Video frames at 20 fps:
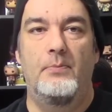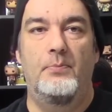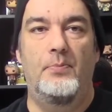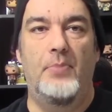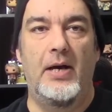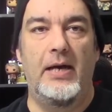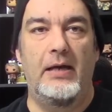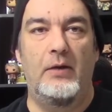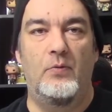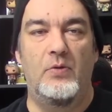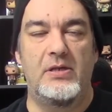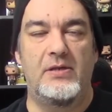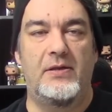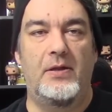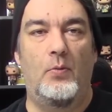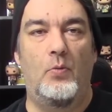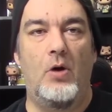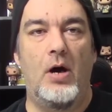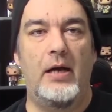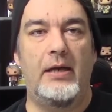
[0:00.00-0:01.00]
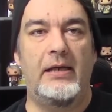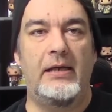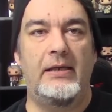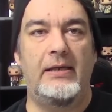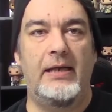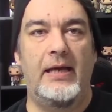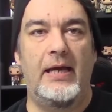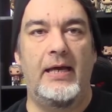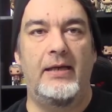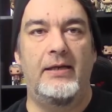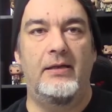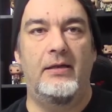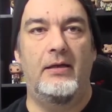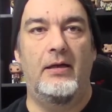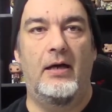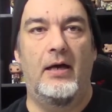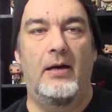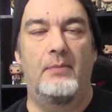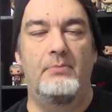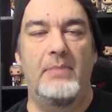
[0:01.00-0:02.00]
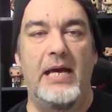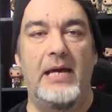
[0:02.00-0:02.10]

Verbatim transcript: but it was the Walking Dead um,